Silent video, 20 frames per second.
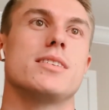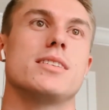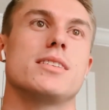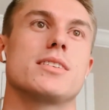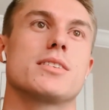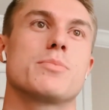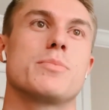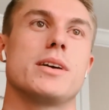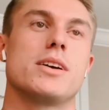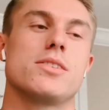in
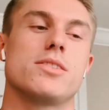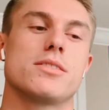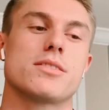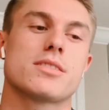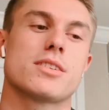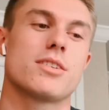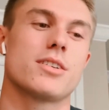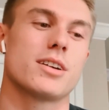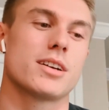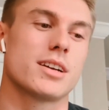this patient's
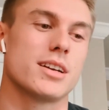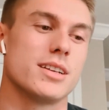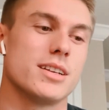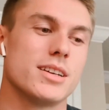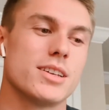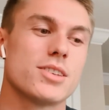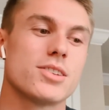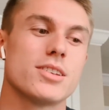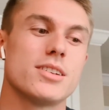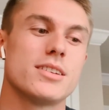current
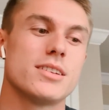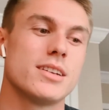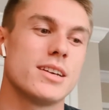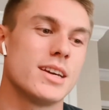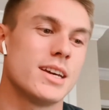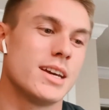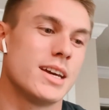condition.